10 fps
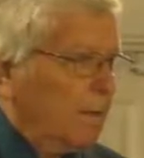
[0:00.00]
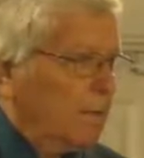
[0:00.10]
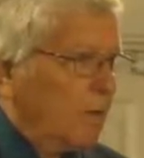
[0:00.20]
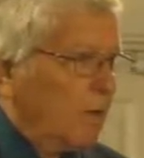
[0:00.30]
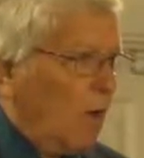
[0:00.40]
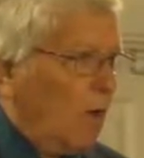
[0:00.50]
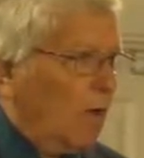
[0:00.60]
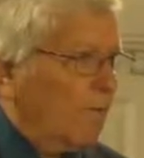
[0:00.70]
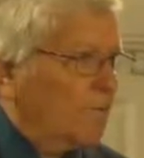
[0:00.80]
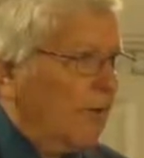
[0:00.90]
The
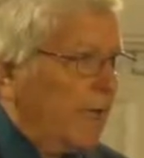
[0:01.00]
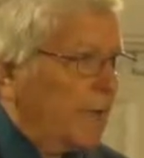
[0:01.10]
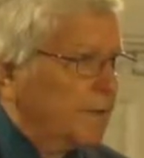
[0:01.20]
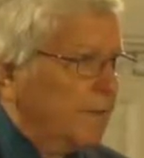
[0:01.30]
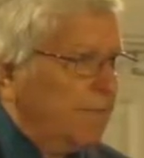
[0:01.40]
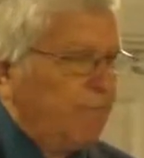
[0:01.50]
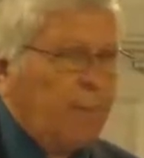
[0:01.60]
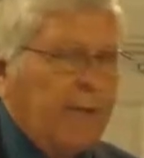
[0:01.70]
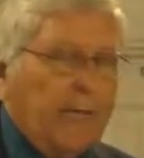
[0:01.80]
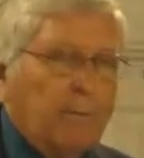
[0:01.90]
law of jealousy. If a
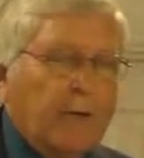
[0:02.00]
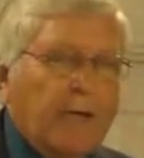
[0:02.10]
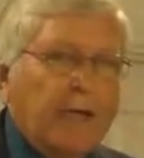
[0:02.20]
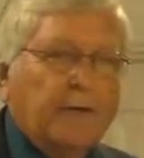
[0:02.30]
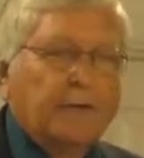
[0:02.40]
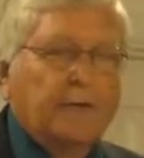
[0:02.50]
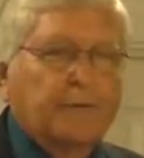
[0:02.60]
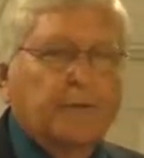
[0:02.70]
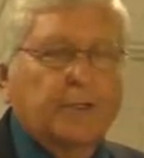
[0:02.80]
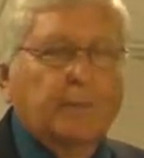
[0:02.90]
man begins
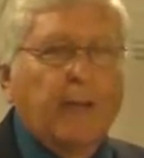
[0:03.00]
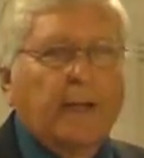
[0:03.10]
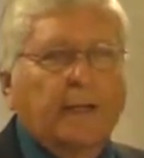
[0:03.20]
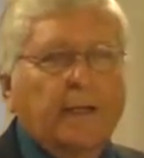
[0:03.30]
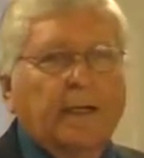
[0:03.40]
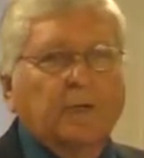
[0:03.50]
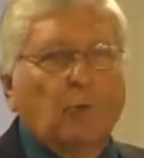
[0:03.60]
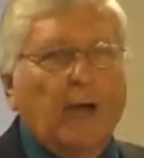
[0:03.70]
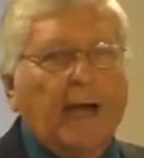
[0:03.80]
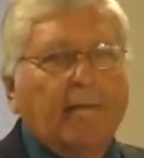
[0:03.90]
to suspect that his
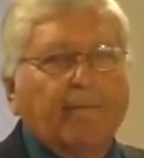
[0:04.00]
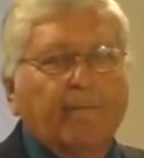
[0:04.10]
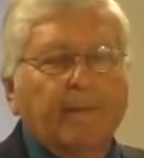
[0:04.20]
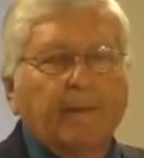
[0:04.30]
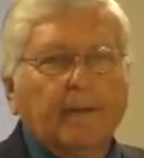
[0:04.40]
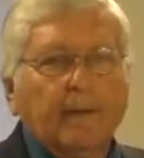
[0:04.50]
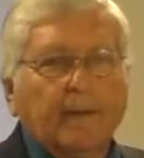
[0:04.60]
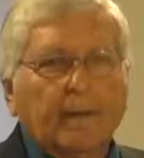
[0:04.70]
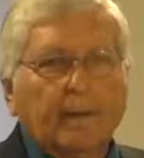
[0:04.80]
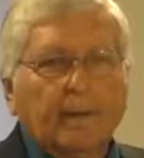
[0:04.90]
wife
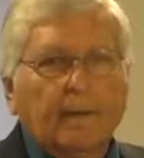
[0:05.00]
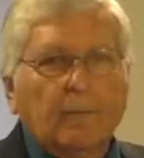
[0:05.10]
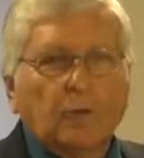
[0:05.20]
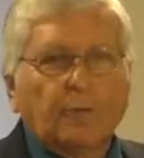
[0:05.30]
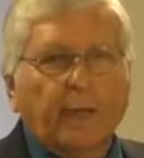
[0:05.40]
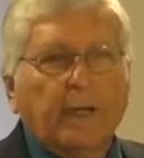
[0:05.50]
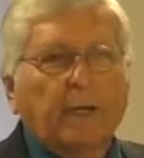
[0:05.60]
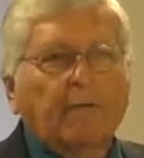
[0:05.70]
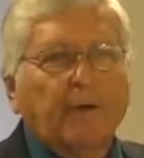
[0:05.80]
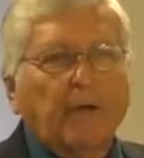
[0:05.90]
was being
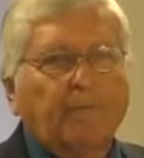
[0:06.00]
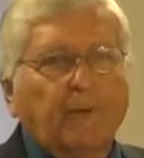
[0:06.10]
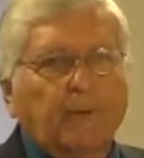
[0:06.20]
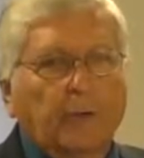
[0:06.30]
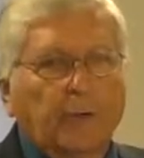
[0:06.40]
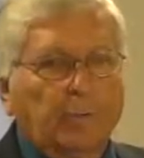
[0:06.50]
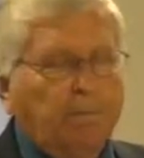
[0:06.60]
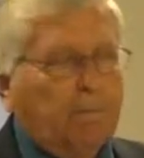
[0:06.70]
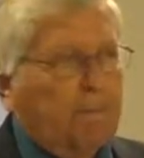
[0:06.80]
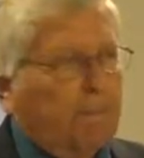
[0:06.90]
unfaithful to
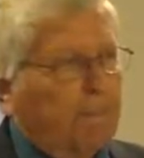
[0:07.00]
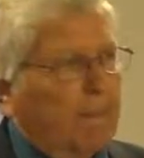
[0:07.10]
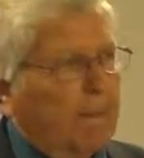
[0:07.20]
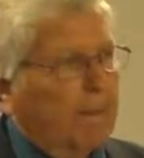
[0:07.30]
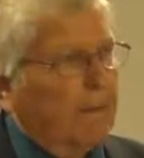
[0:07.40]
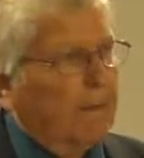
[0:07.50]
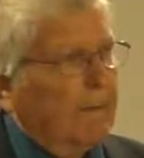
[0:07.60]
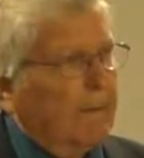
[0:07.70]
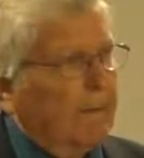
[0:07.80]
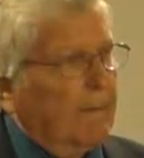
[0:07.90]
him,
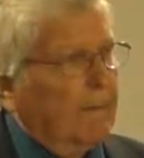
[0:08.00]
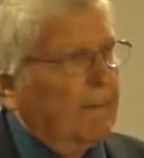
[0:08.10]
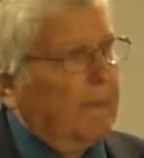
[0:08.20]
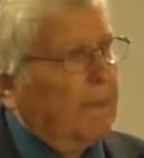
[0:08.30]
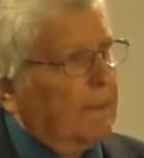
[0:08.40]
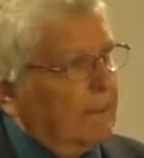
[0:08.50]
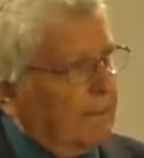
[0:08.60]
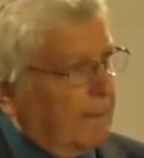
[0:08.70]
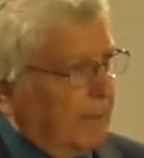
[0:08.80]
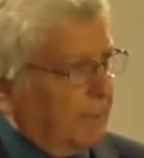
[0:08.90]
then
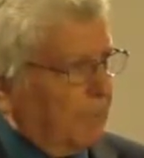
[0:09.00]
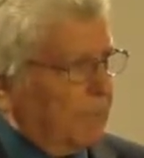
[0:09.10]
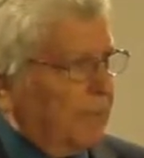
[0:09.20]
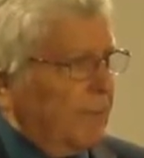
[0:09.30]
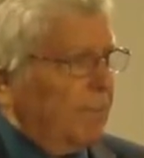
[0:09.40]
this was a